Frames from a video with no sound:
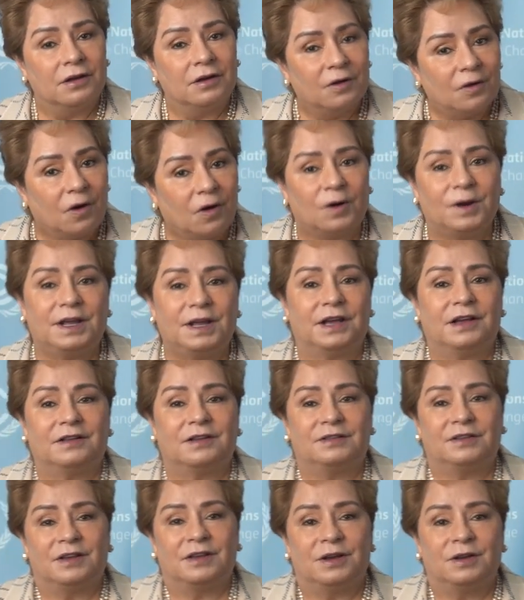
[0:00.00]

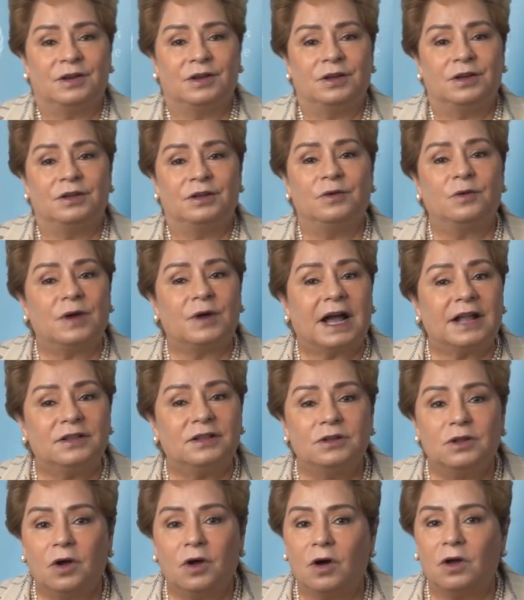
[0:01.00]
Colleagues, you
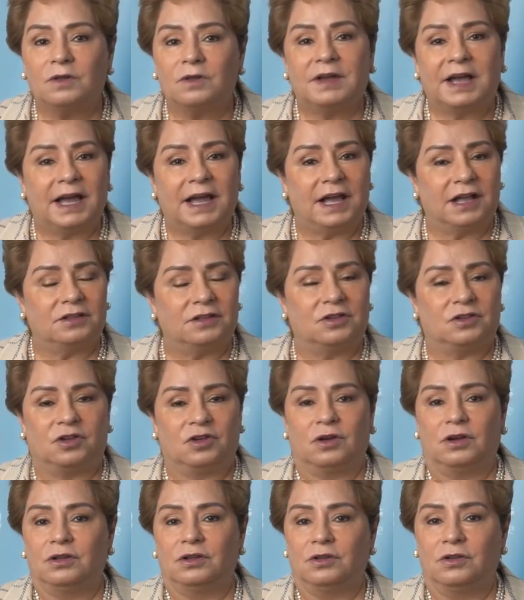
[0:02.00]
cannot
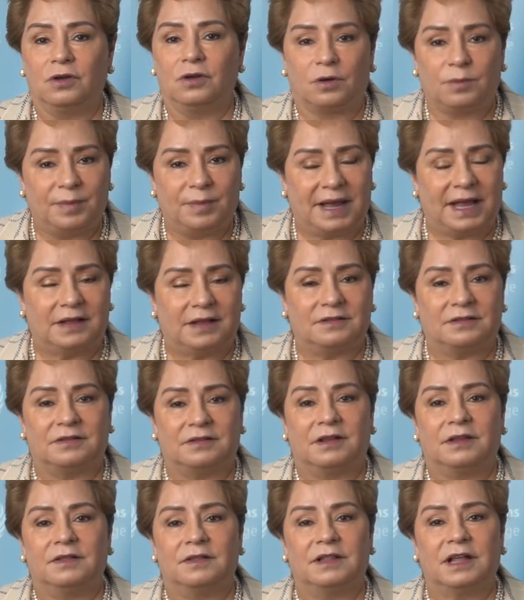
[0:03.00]
hedge your
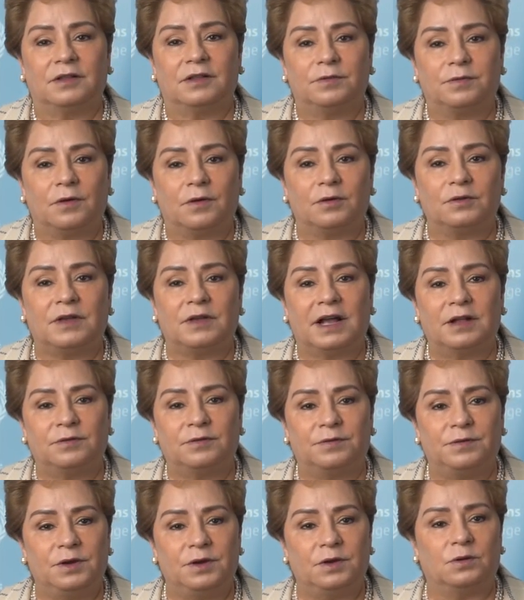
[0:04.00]
bets that fossil
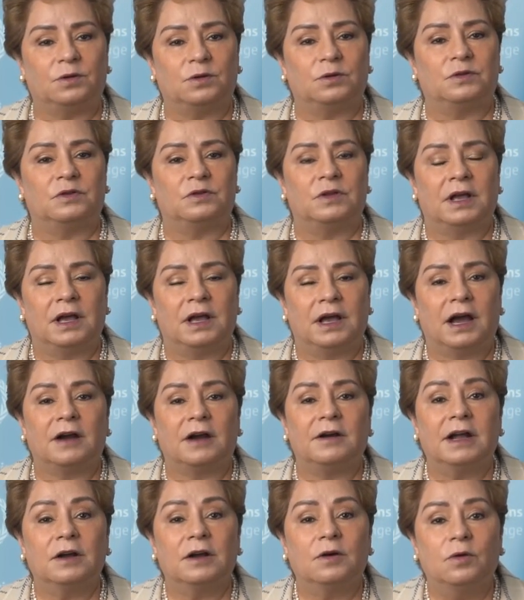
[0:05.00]
fuels
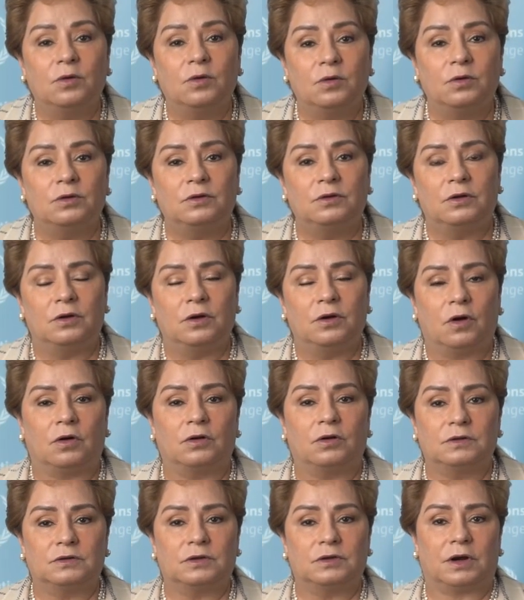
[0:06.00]
are a good
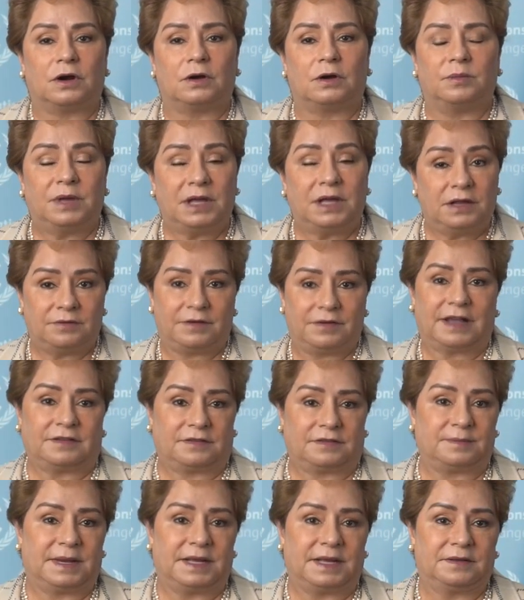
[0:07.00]
long-term
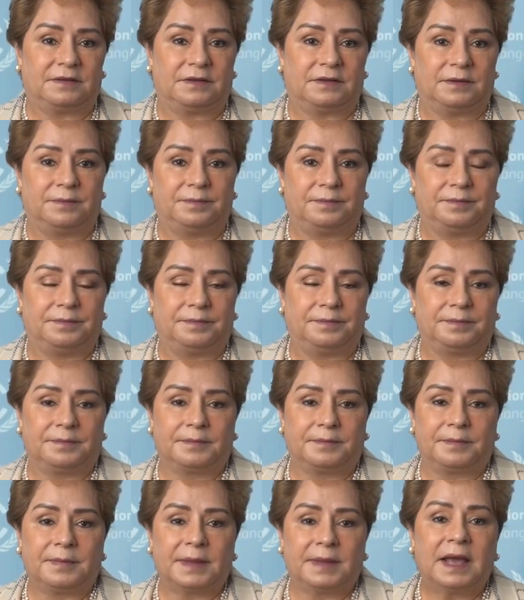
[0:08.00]
investment.
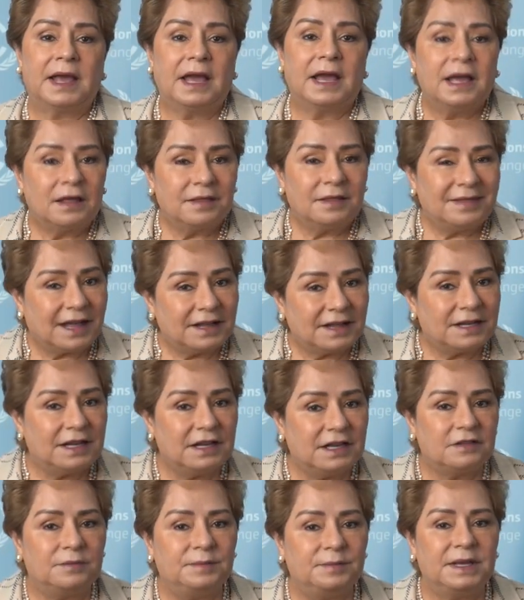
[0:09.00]
That
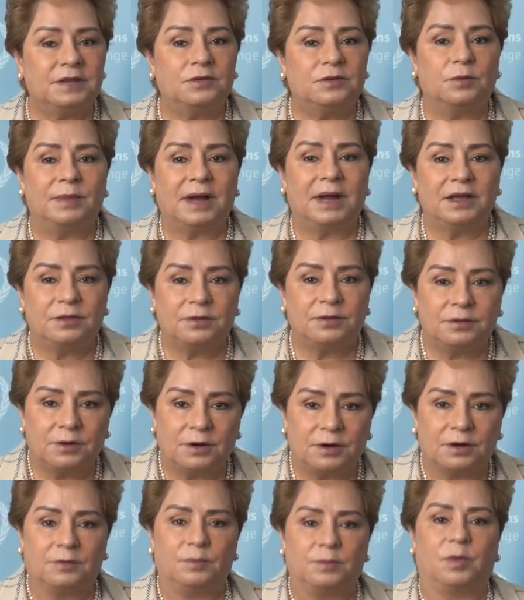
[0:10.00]
leads me to my
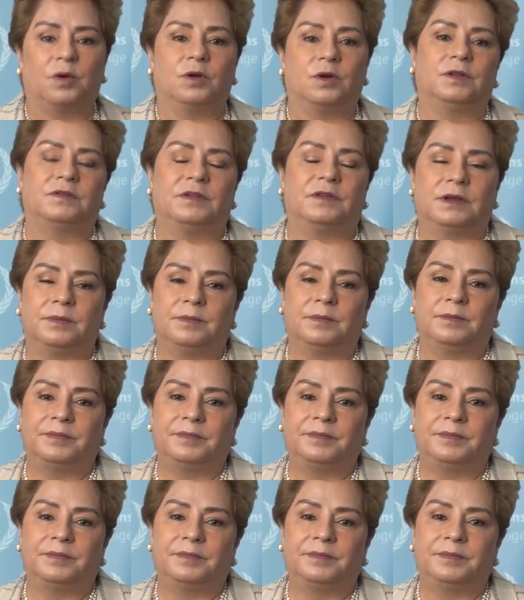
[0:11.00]
third point.